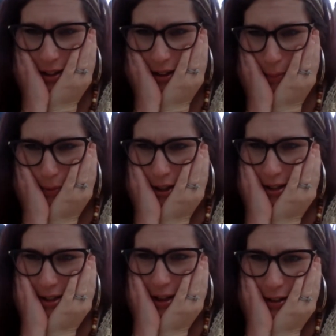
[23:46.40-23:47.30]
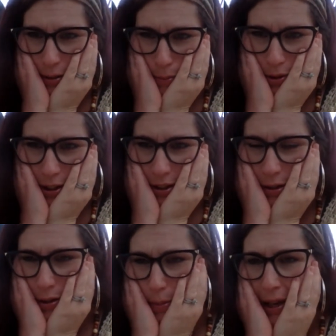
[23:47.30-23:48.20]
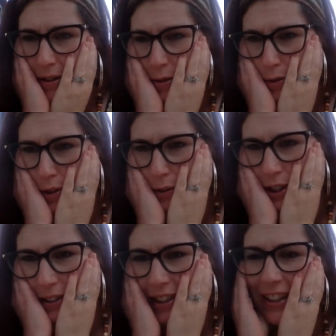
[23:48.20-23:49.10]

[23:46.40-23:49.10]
Nightblades say, good morning to spousal unit.